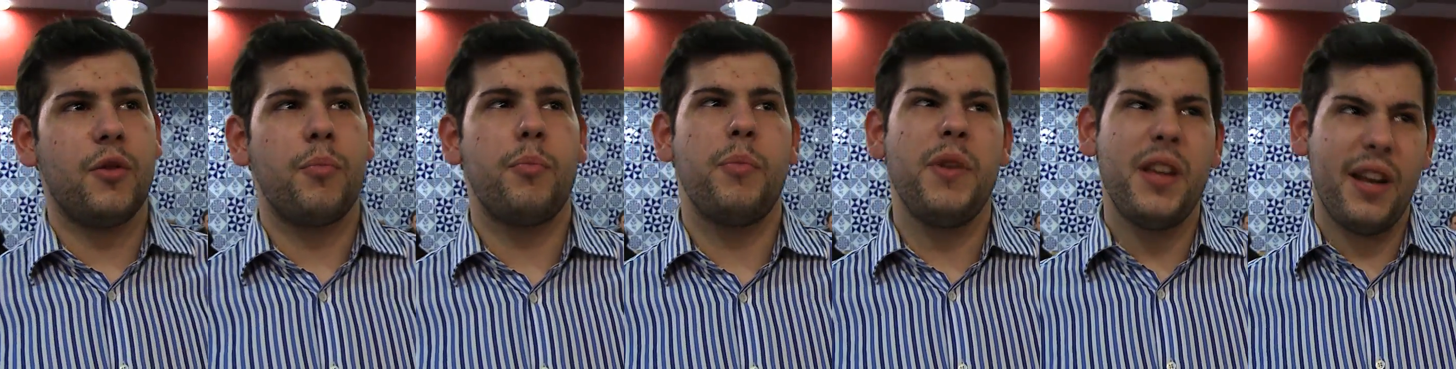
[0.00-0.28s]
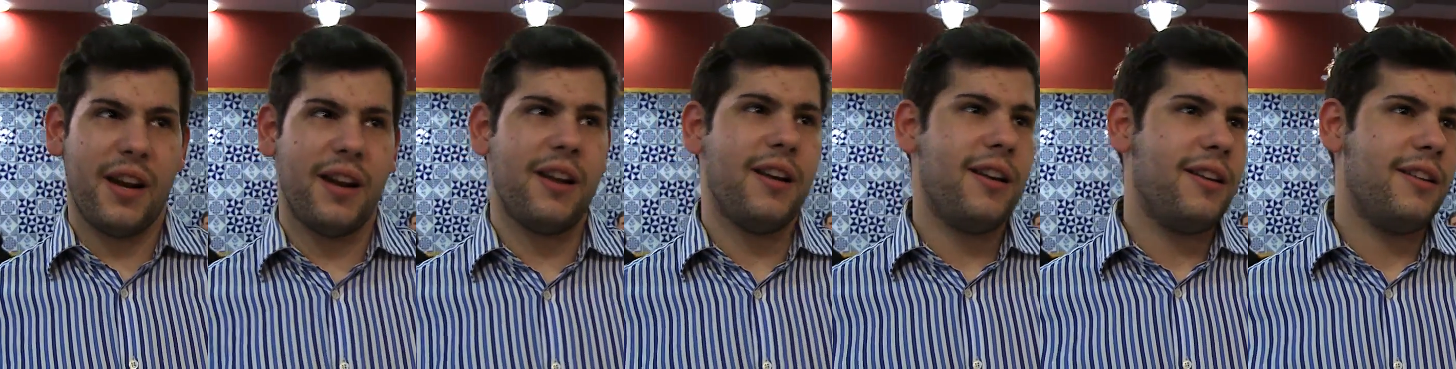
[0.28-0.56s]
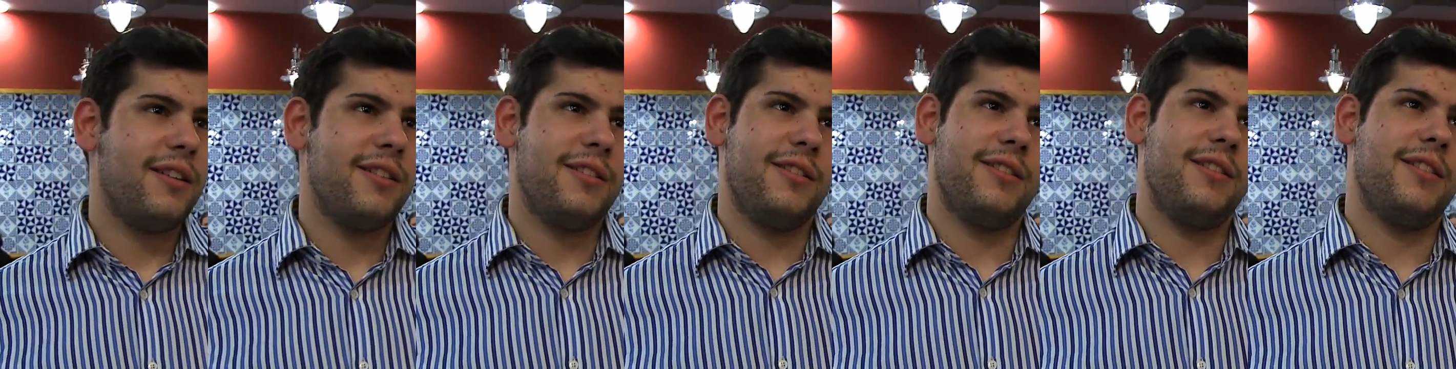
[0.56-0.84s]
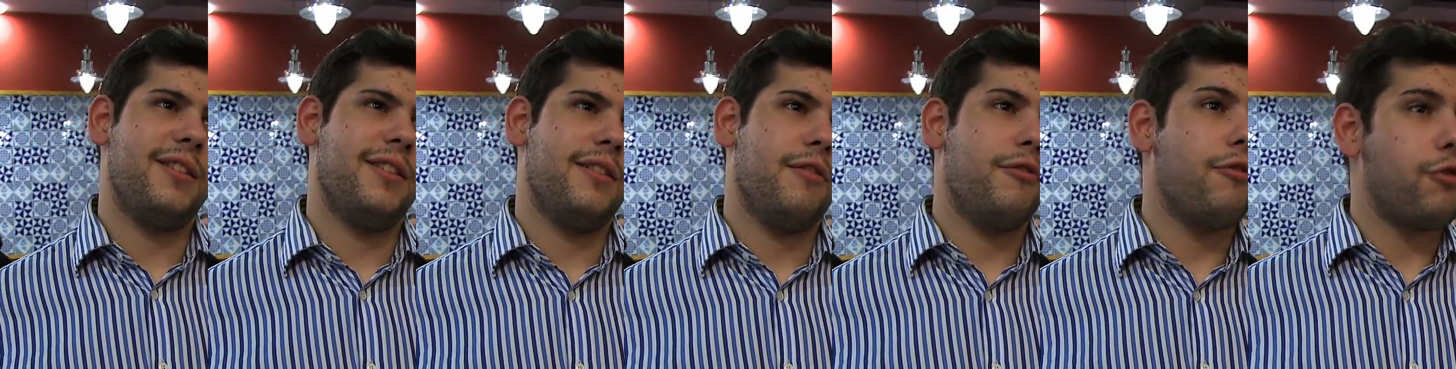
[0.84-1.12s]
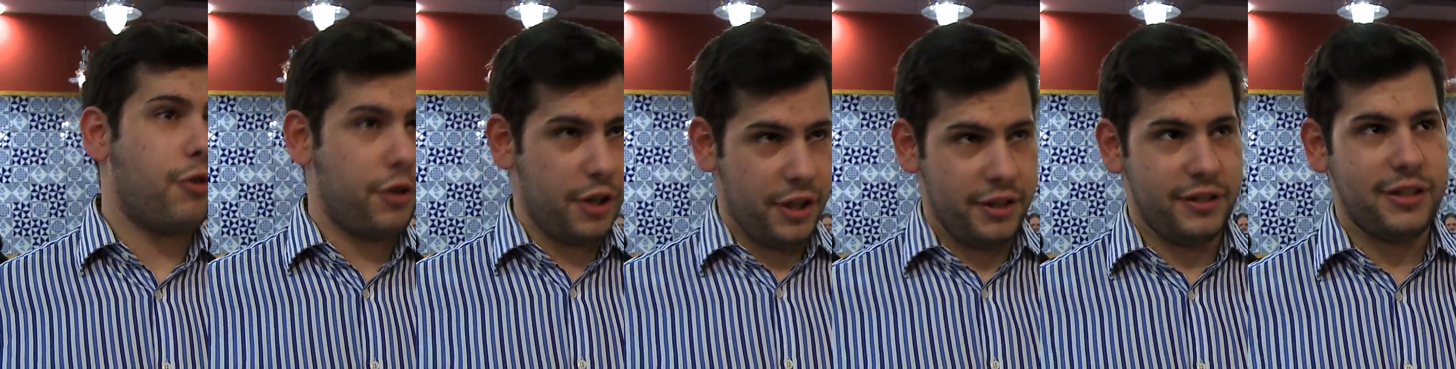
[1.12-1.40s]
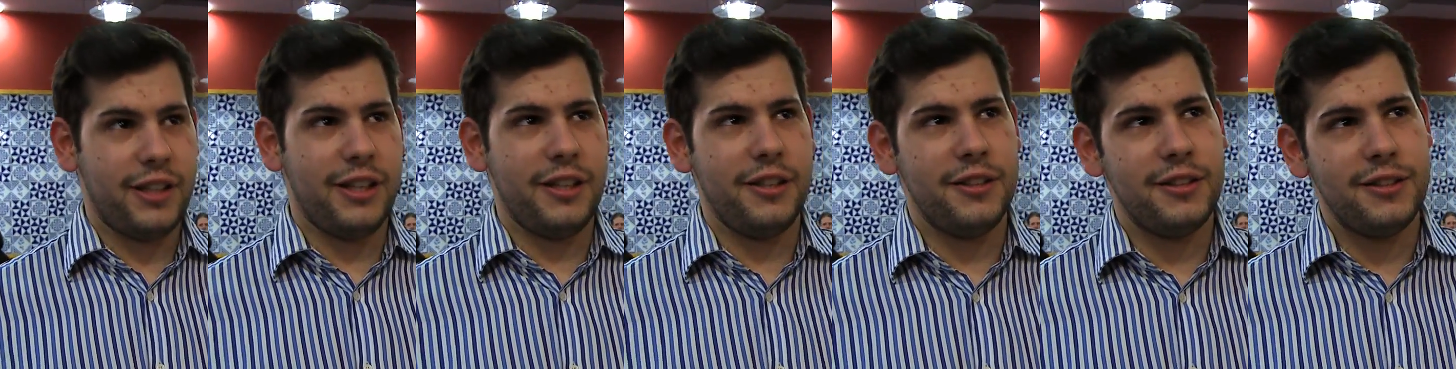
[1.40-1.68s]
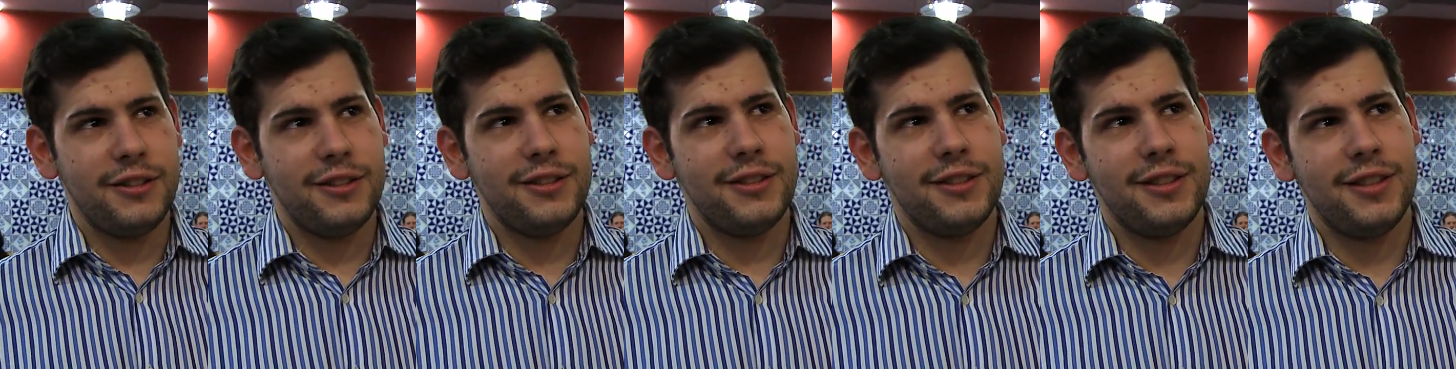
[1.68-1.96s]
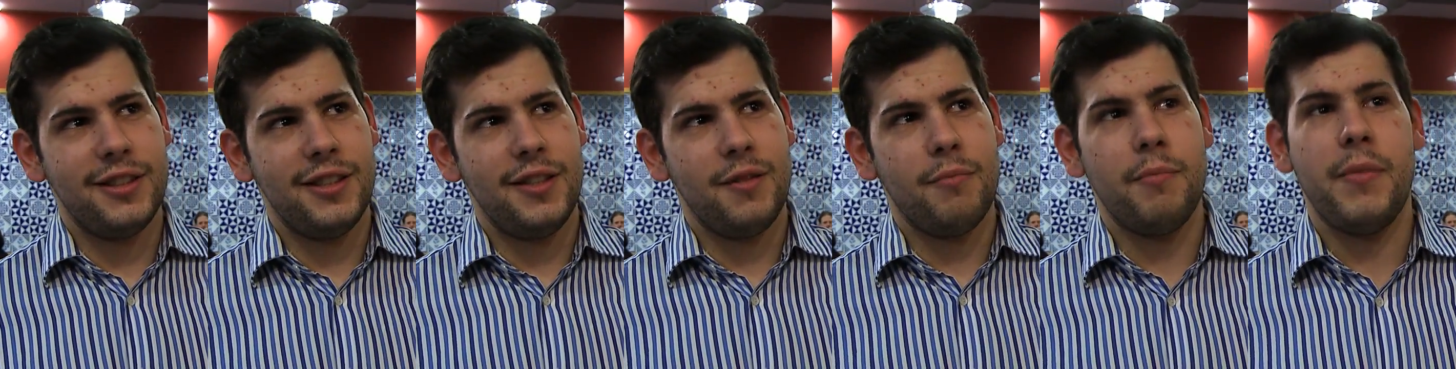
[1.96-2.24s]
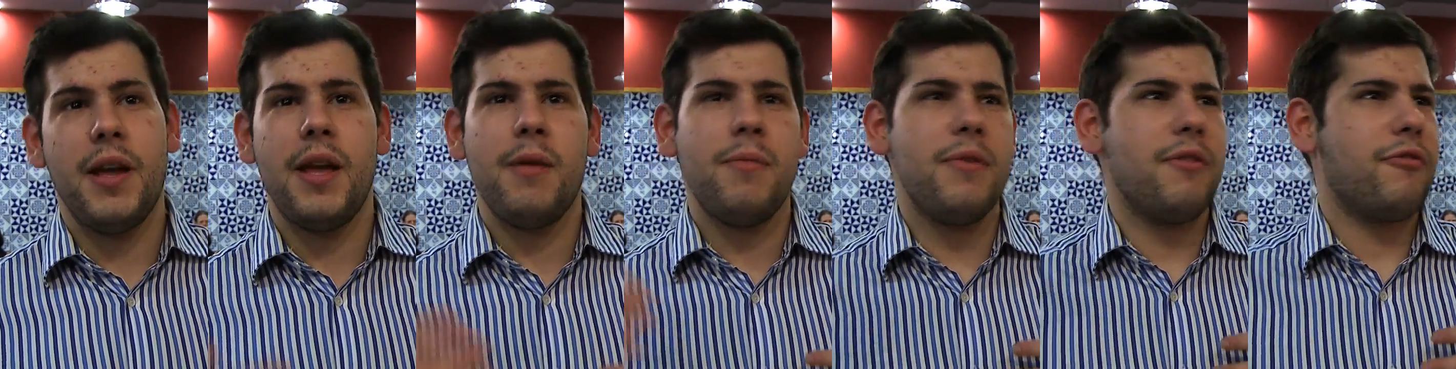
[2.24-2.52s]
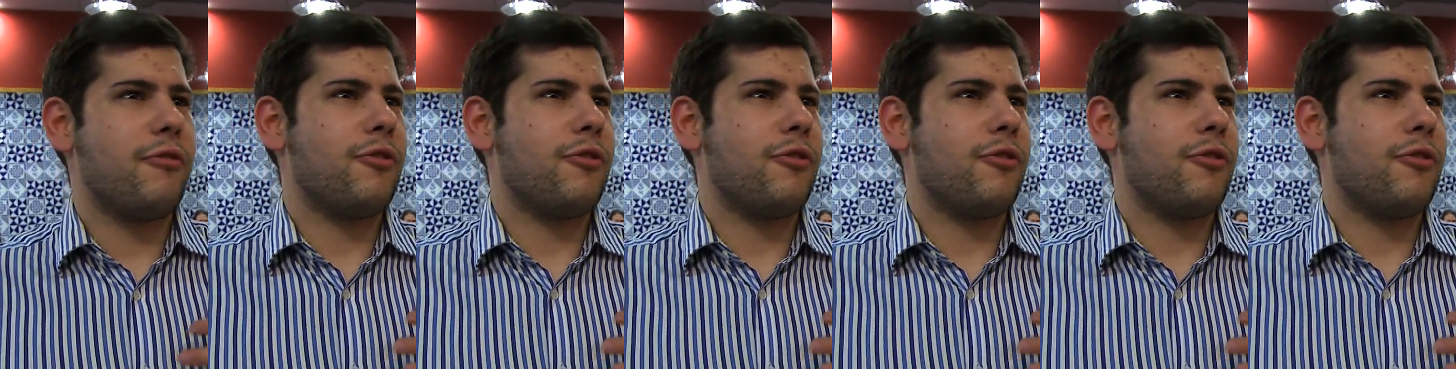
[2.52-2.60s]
birra for Italy. Maybe